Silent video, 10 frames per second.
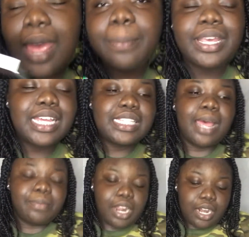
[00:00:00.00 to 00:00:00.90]
because
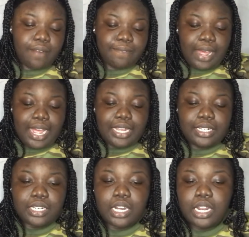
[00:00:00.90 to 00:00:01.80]
I'm not a
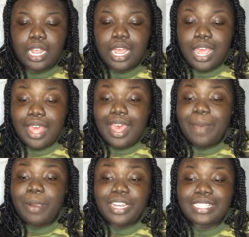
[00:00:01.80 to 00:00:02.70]
fan.
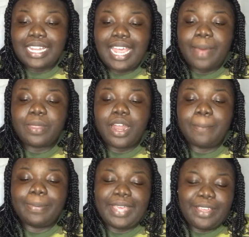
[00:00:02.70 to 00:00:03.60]
Personally, I'm not a
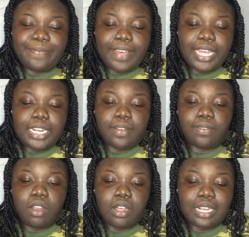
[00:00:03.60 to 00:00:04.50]
big fan of
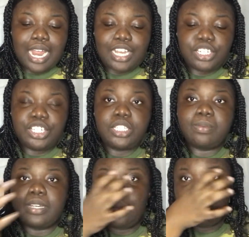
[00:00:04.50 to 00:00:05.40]
long lashes,
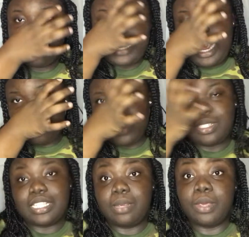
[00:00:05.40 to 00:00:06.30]
but over time you
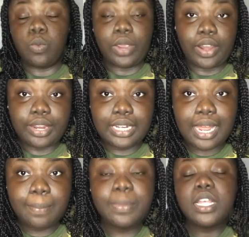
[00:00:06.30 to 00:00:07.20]
will see me wearing
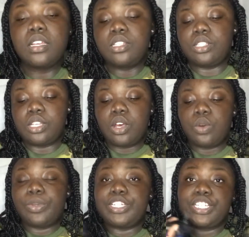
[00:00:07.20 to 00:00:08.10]
them. So
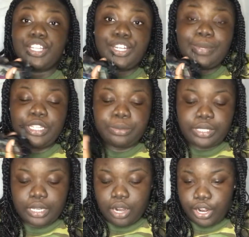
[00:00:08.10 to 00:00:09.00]
we're just going to be
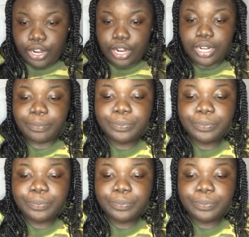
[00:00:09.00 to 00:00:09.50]
using her.